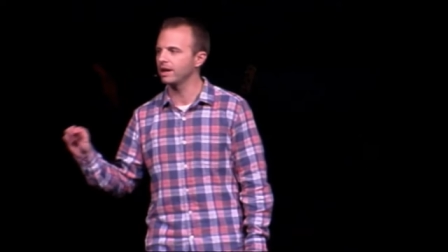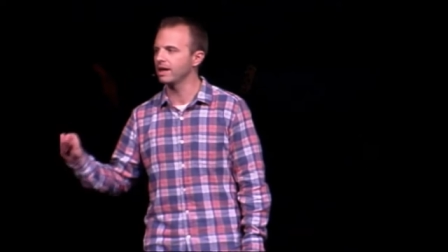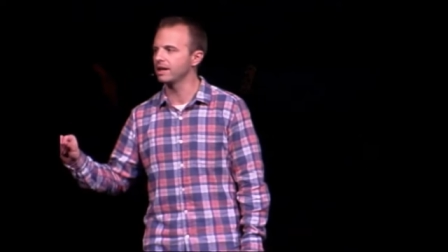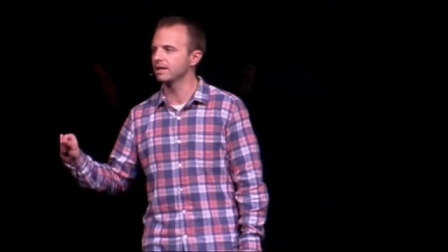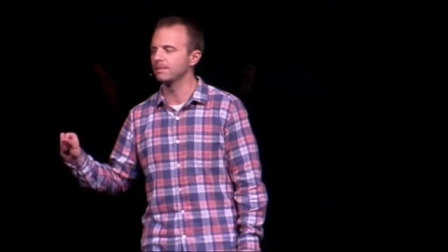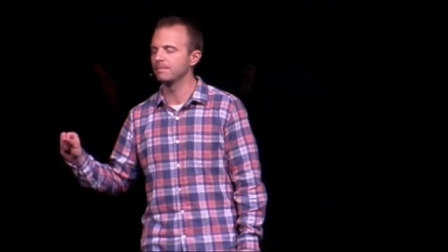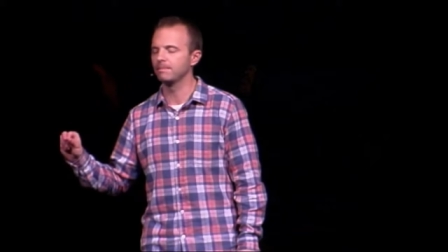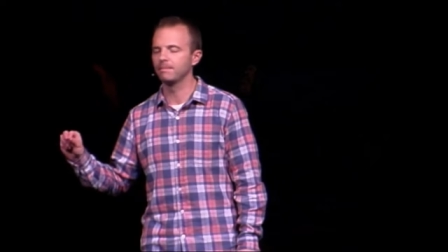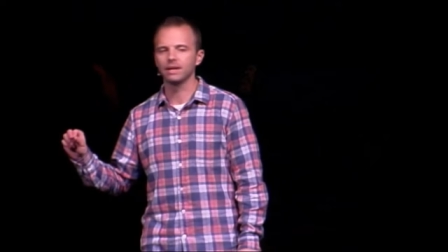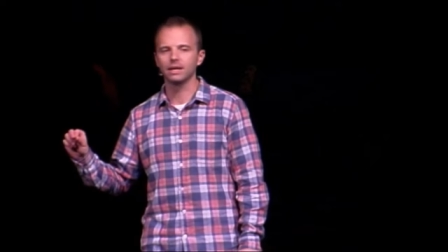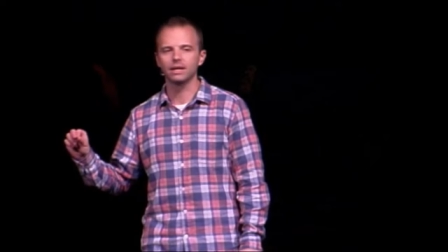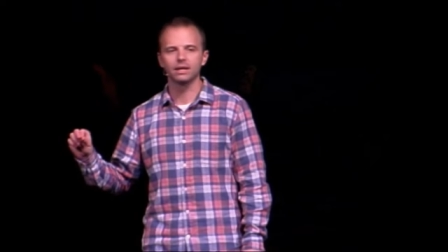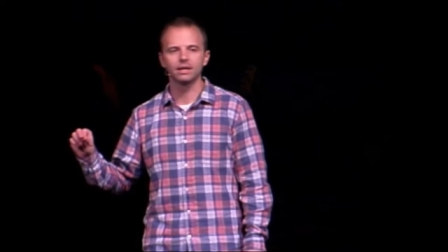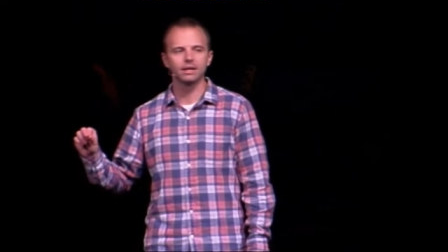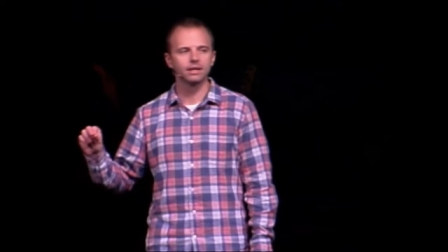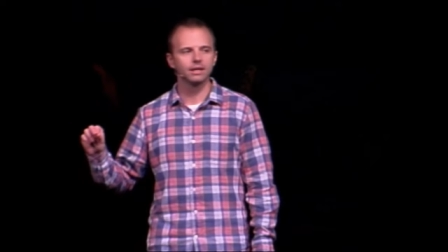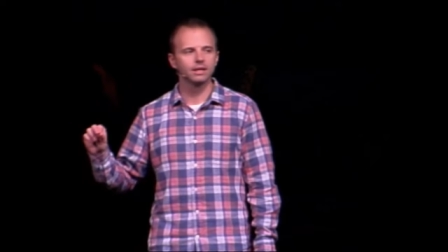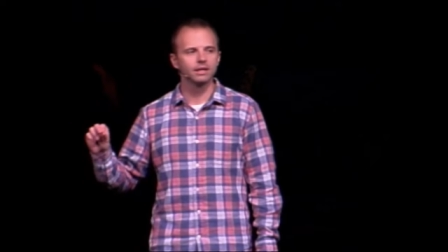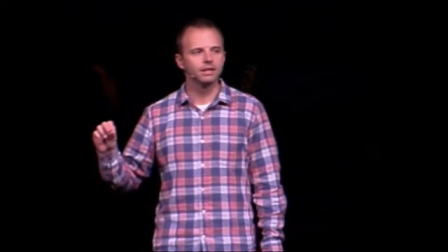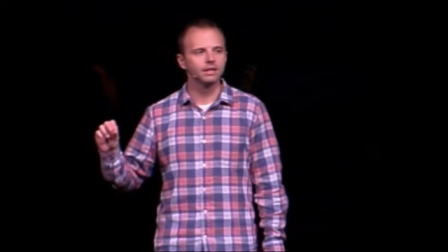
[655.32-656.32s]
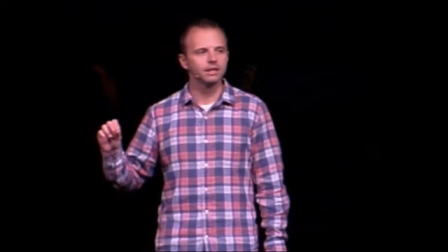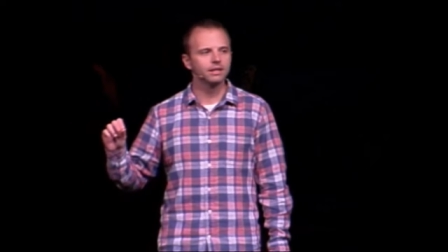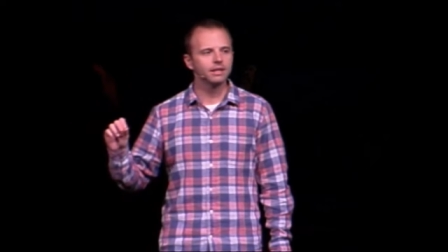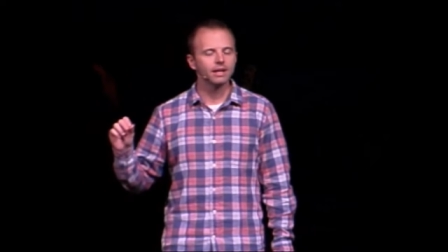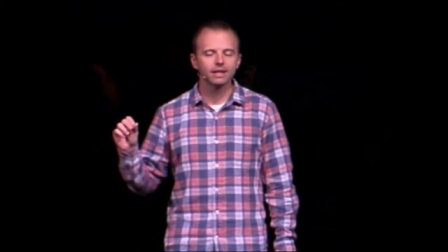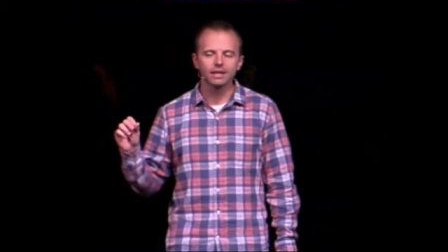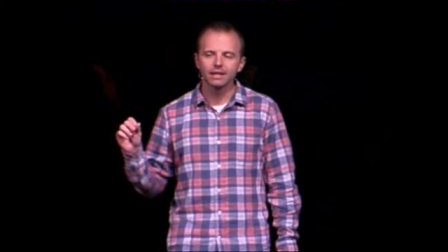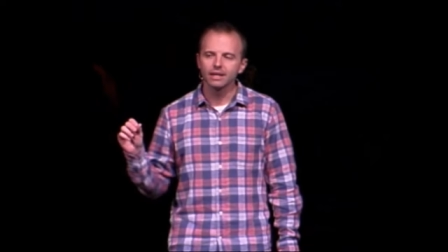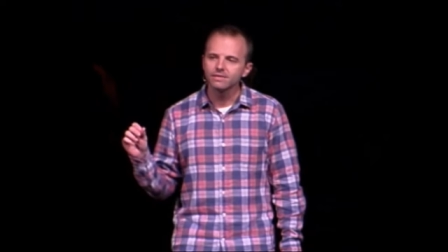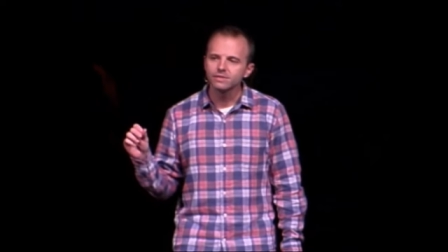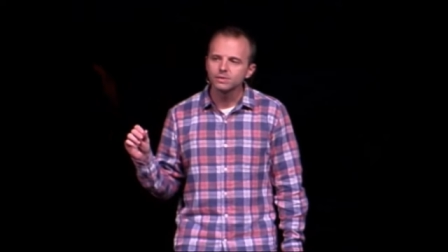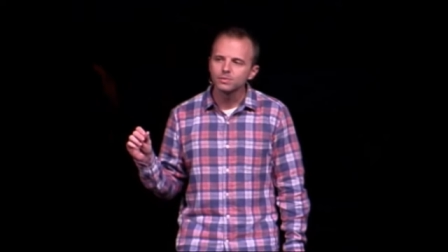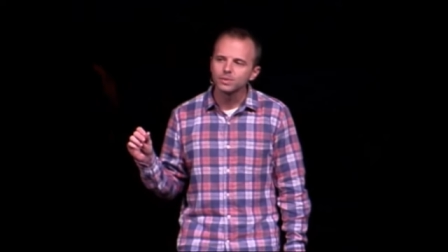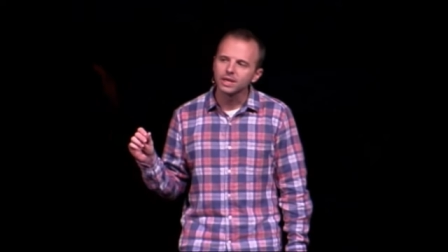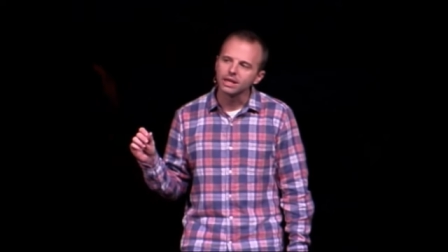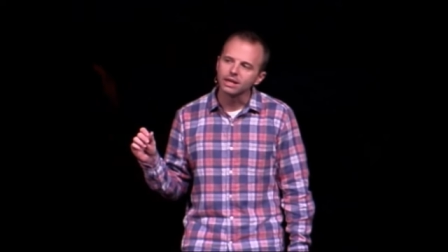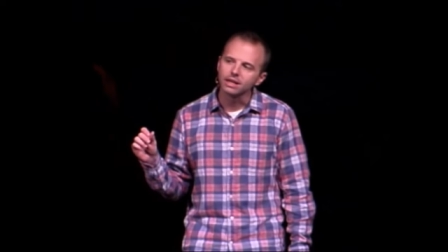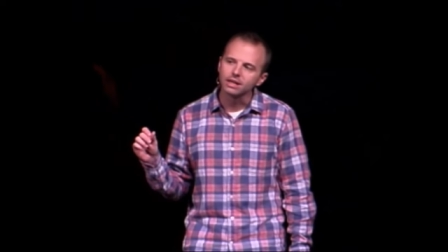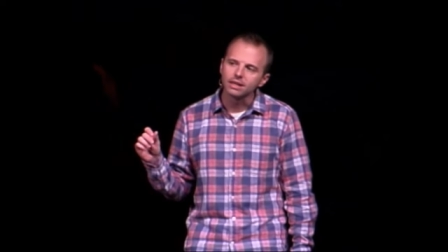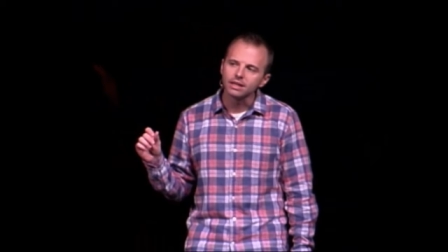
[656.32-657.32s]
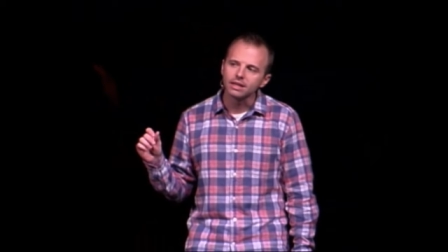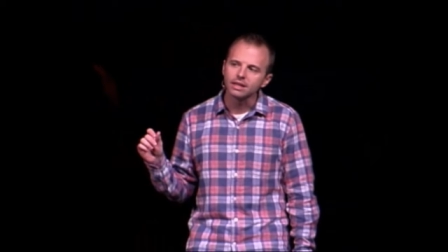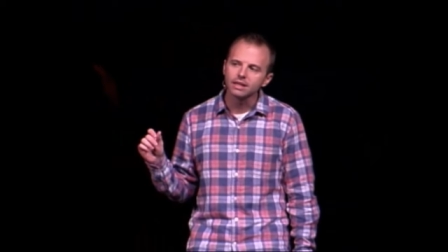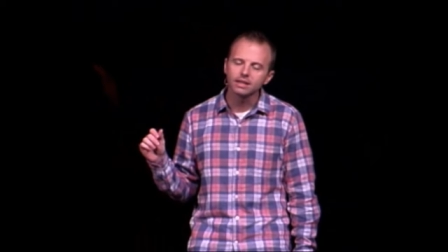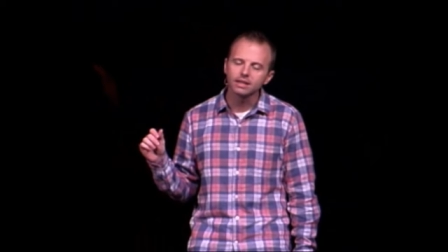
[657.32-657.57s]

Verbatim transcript: a.m., Dad, can I have some candy?